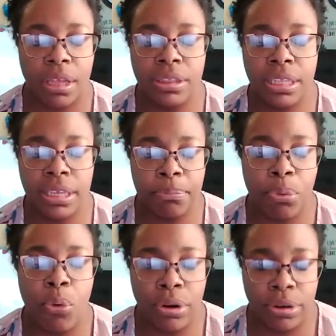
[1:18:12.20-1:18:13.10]
The
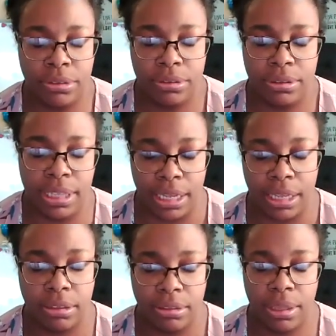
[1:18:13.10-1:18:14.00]
important
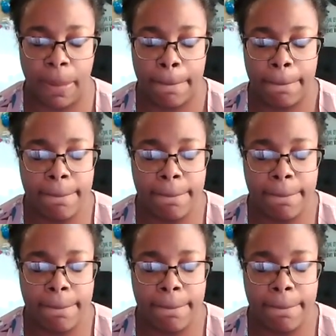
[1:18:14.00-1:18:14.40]
thing, the